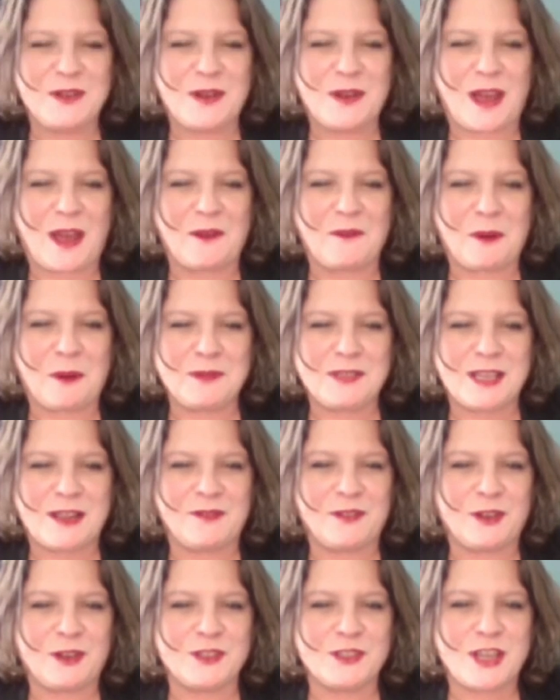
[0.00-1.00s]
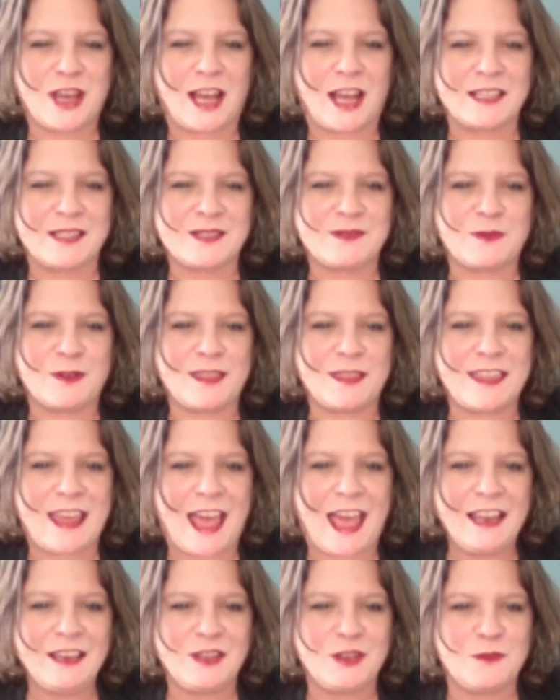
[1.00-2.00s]
uh, Representative Hertaus. With
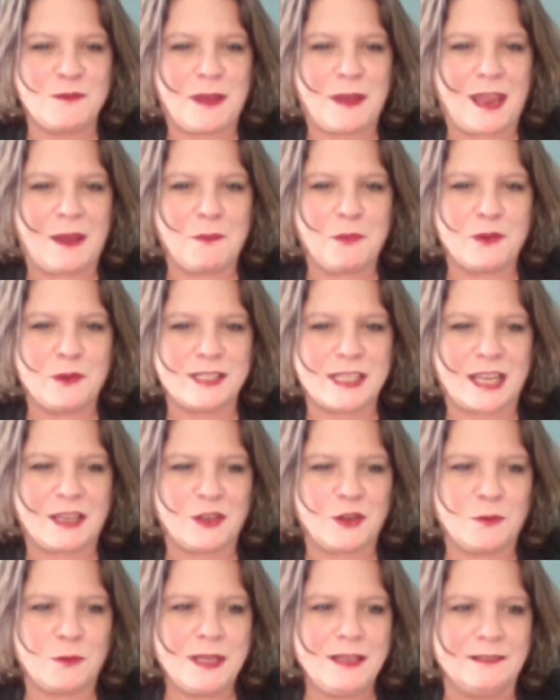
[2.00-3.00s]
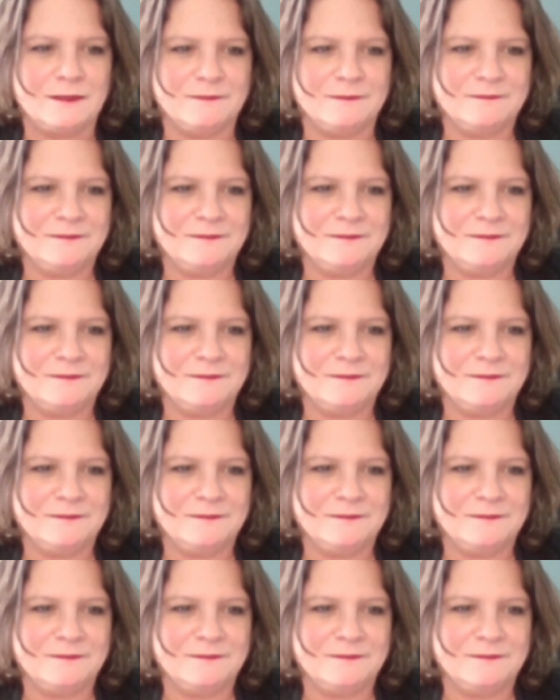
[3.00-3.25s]
that, you may present your bill.